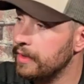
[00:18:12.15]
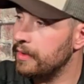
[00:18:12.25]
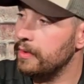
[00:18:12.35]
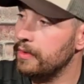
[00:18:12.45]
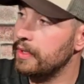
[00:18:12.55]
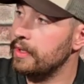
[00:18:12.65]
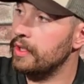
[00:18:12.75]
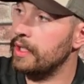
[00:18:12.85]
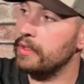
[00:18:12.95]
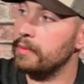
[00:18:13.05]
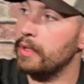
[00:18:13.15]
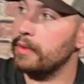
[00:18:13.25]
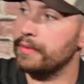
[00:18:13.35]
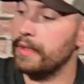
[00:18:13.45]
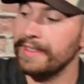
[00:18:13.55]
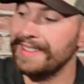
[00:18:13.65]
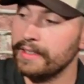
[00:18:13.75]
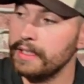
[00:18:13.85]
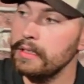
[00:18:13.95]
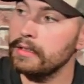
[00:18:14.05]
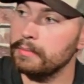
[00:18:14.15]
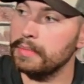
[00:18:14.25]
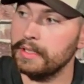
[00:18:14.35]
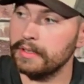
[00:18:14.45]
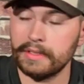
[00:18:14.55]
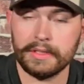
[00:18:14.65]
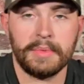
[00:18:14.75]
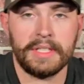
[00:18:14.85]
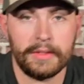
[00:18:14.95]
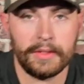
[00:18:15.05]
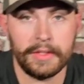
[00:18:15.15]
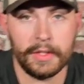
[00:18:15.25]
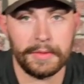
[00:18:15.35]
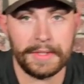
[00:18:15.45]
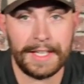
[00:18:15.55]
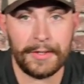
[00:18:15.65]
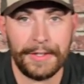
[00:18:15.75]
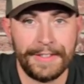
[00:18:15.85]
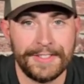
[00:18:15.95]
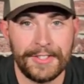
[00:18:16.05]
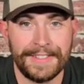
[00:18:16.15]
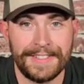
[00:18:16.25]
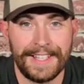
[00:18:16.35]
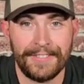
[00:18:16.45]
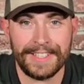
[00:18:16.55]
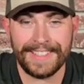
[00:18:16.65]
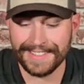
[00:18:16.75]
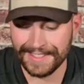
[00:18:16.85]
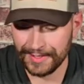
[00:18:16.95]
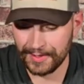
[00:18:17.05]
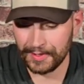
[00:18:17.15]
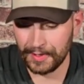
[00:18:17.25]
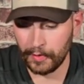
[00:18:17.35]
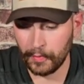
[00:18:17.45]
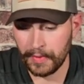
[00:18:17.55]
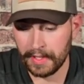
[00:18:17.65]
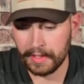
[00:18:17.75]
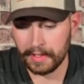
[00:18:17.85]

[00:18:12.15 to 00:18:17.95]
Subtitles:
As you can see, Jesse's bow is very dusty because it's been out on the over-the-counter hunt chasing javelina. So